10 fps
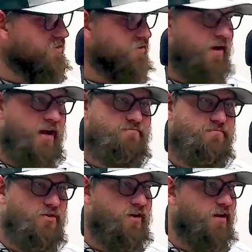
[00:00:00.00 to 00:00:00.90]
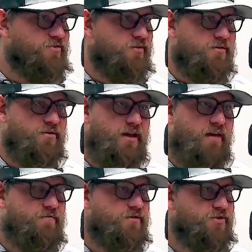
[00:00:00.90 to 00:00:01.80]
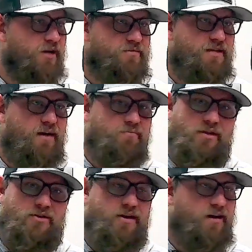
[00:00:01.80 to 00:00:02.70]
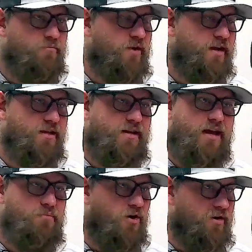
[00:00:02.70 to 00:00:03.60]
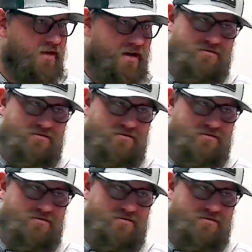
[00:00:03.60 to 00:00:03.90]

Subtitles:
your right, learn how to dribble with your left, jump stop, and learn how to break the dang ball down.